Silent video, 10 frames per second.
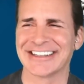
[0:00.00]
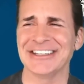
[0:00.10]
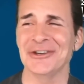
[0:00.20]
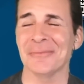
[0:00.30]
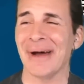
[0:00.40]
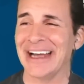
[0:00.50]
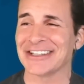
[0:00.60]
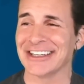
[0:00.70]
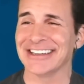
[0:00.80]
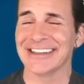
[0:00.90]
Can you
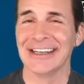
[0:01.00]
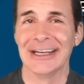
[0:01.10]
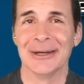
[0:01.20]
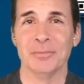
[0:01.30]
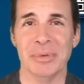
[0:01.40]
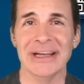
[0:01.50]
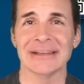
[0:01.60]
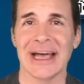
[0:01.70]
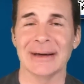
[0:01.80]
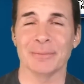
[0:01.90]
imagine
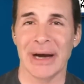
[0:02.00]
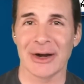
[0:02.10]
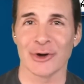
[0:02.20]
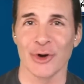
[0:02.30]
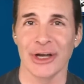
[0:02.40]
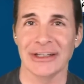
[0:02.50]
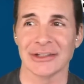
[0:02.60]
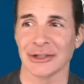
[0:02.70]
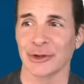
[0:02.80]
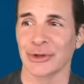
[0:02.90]
being that paranoid and
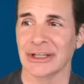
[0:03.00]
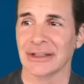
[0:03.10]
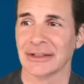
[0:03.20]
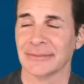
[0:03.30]
deluded?